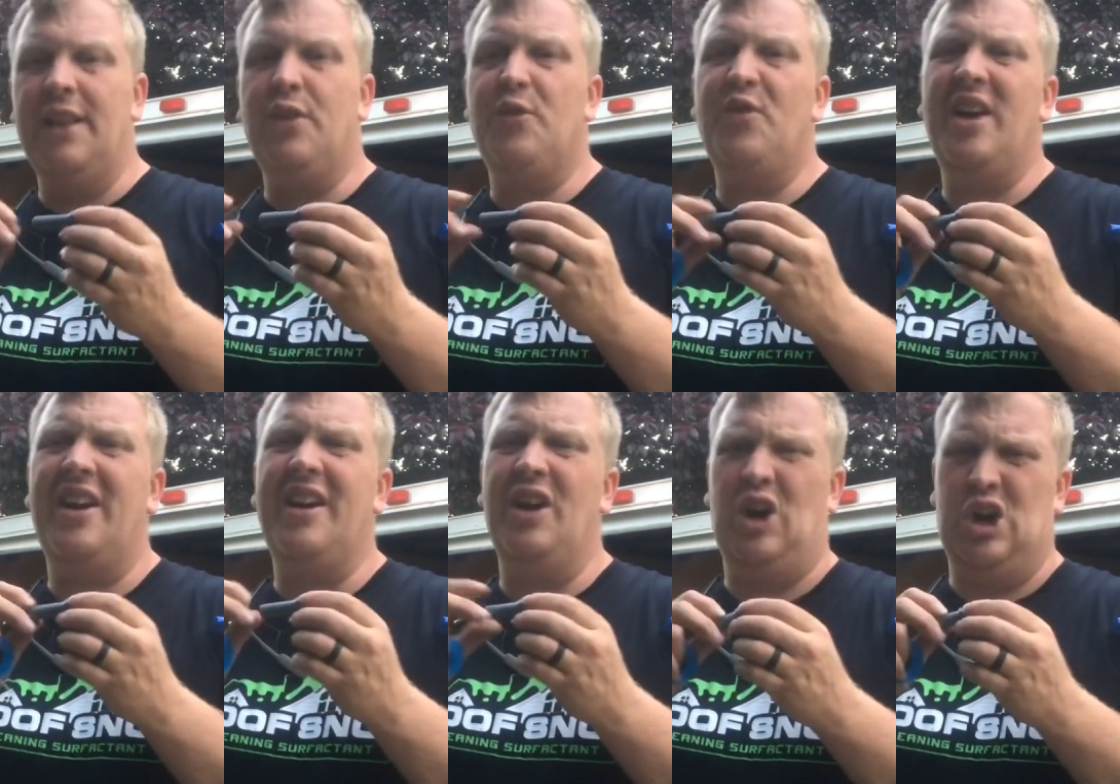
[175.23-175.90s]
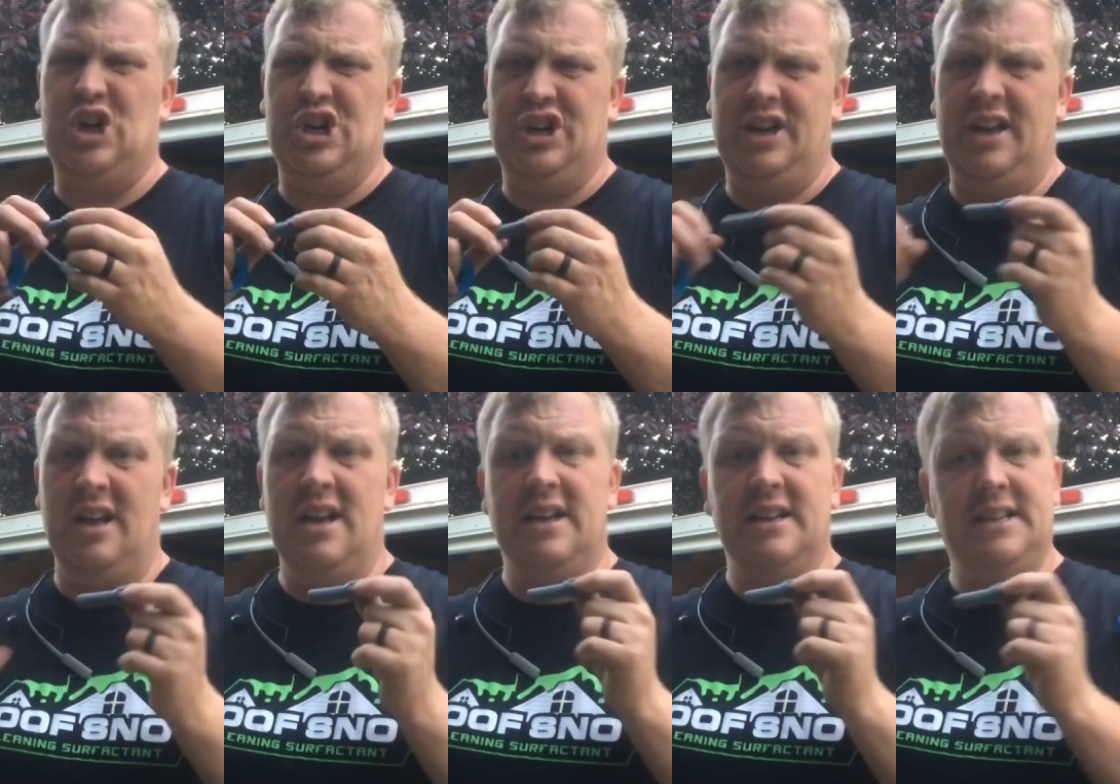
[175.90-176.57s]
it's very
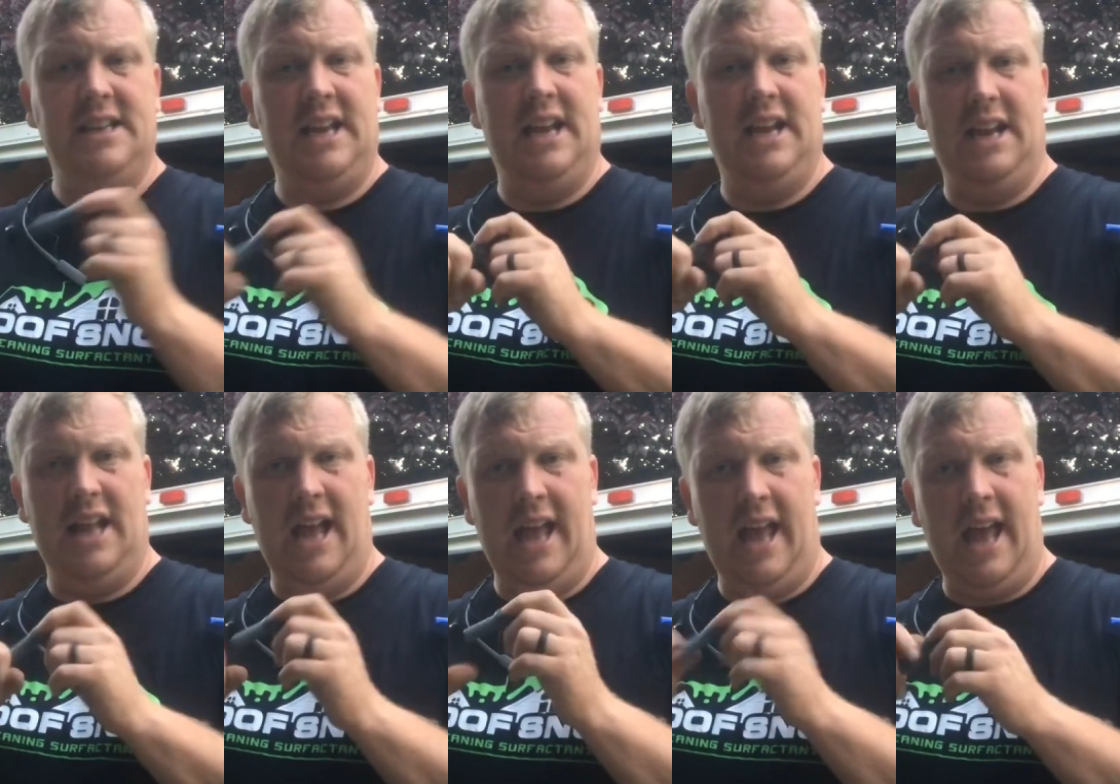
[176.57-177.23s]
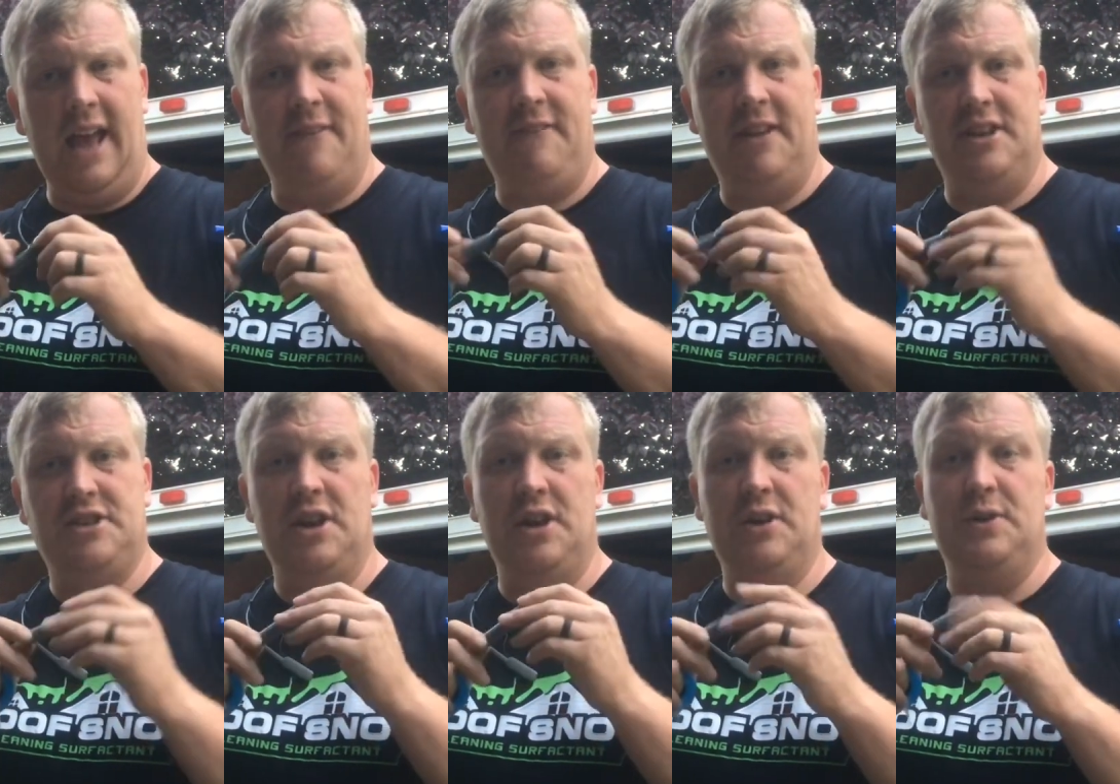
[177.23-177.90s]
hard to get a half
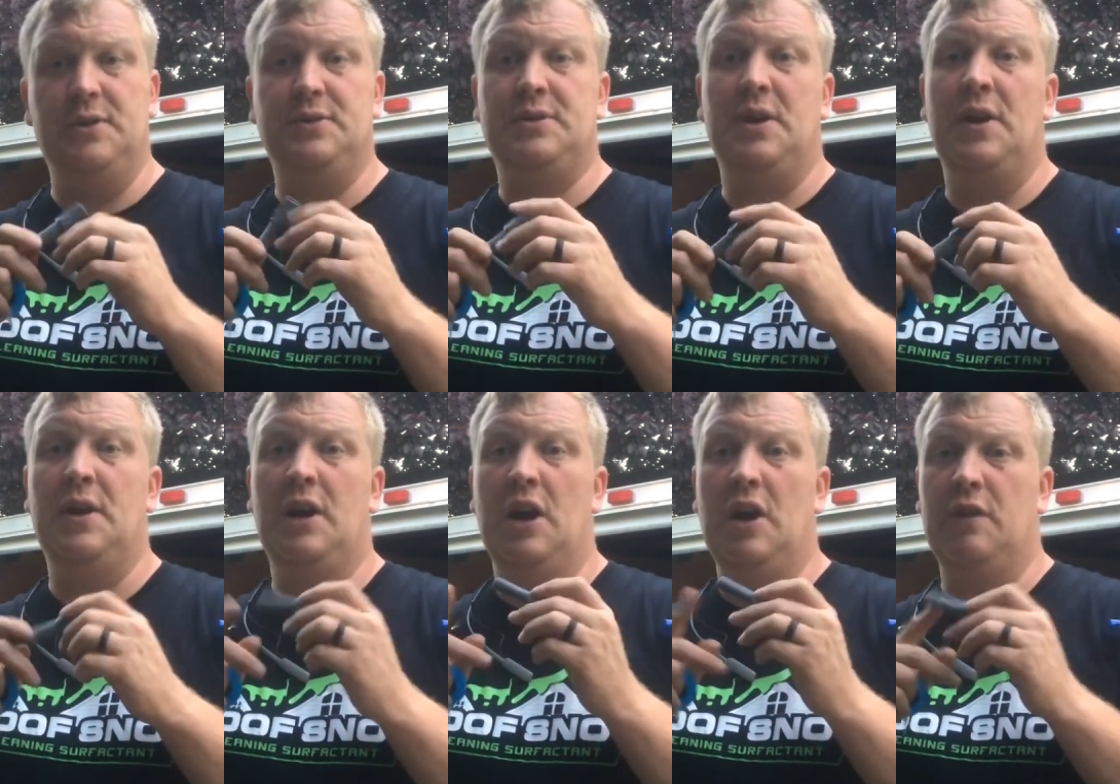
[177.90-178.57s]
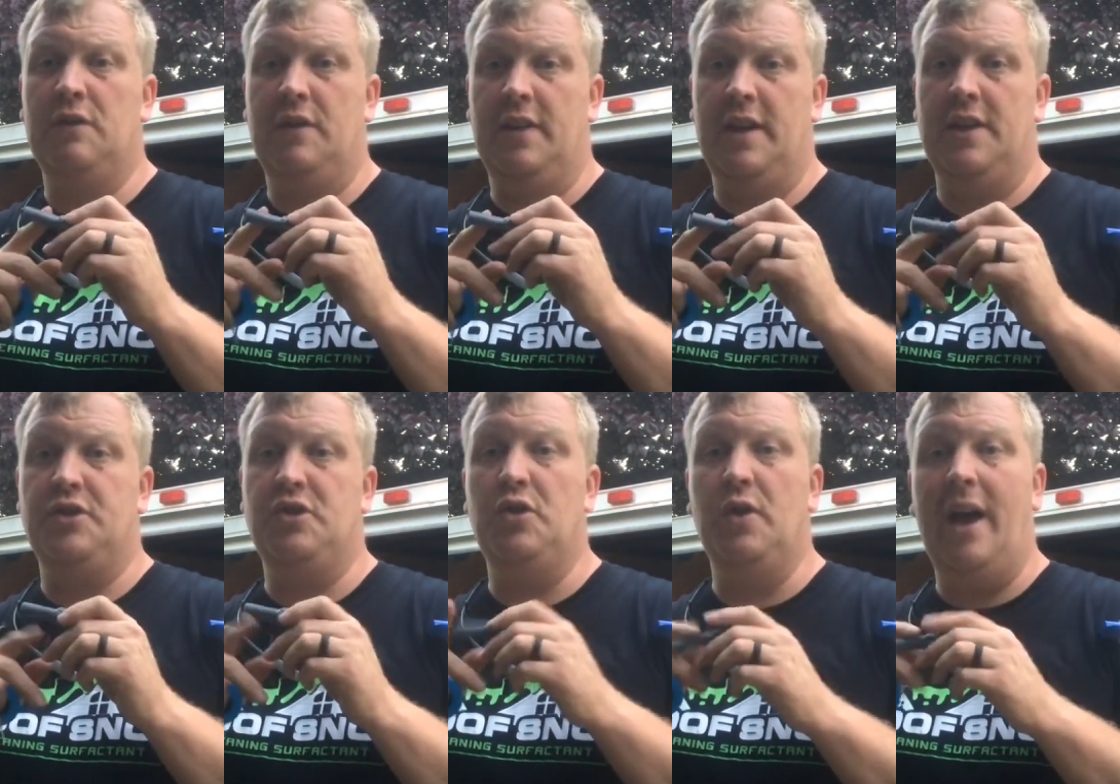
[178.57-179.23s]
inch hose over
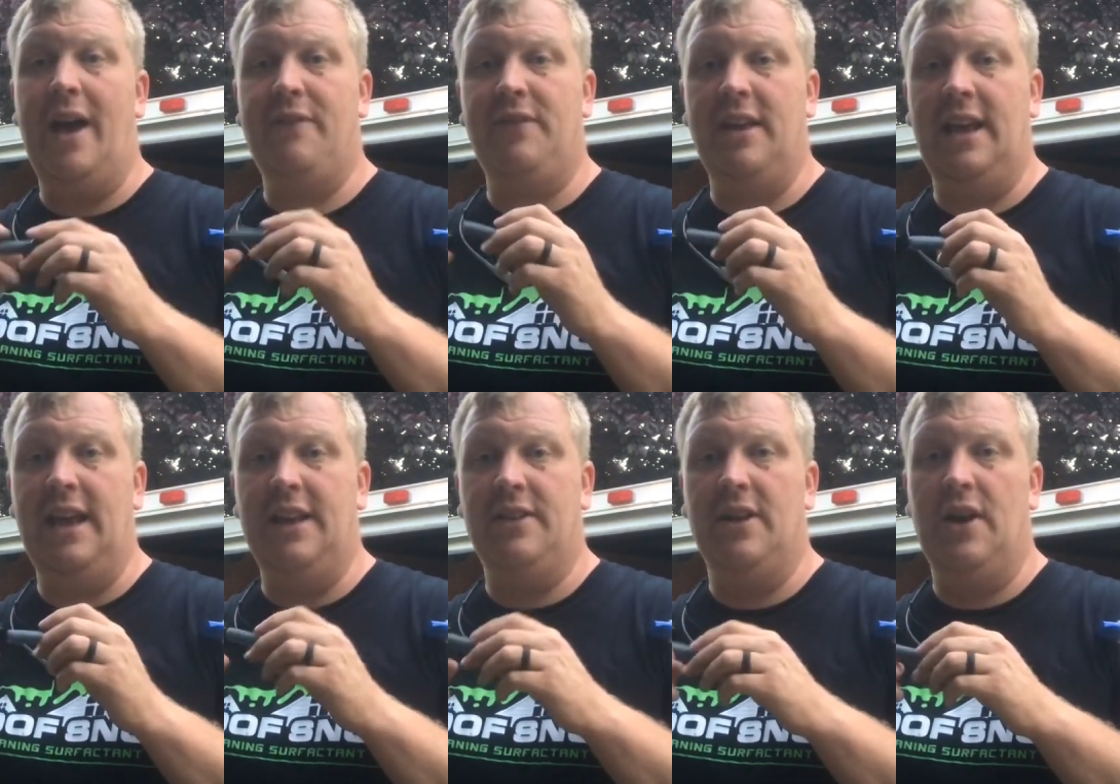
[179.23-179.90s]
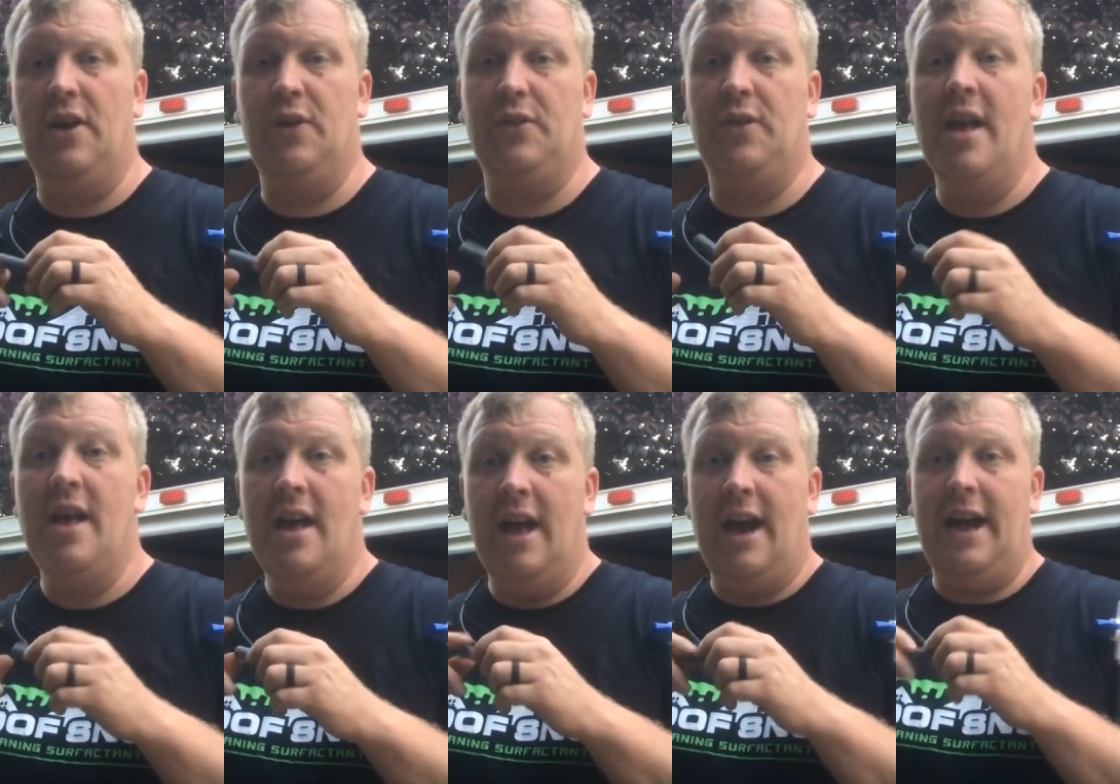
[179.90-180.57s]
this. You have to heat the hose.
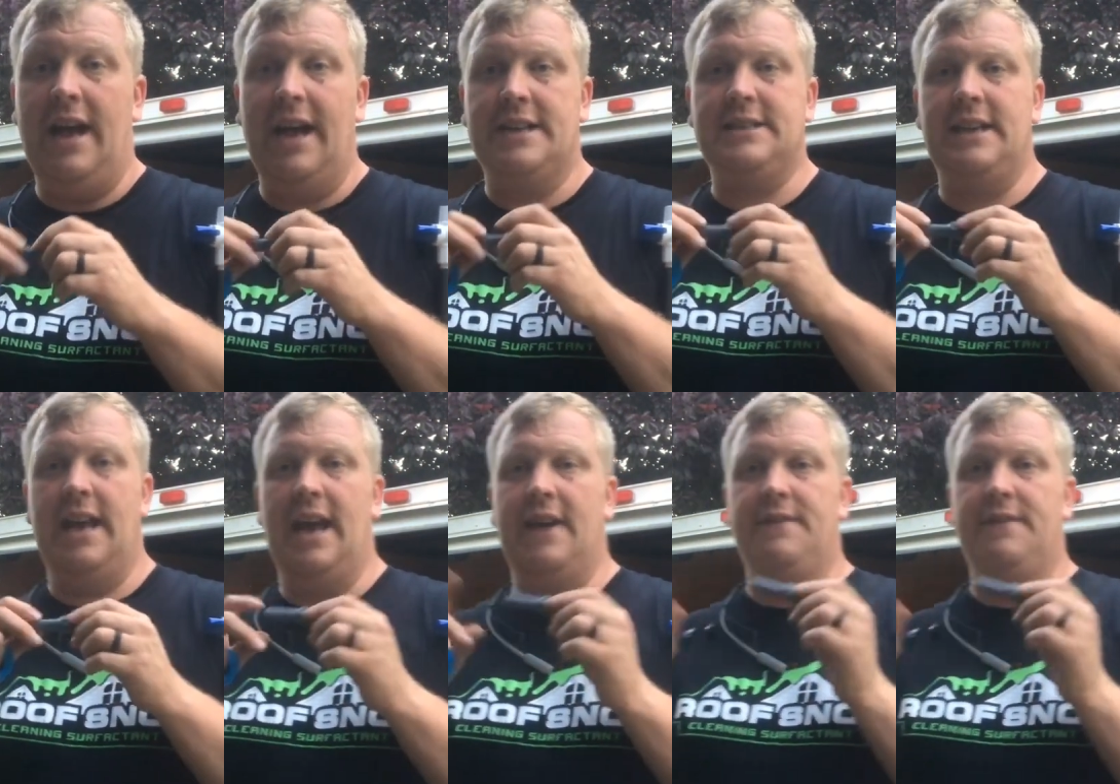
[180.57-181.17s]
I actually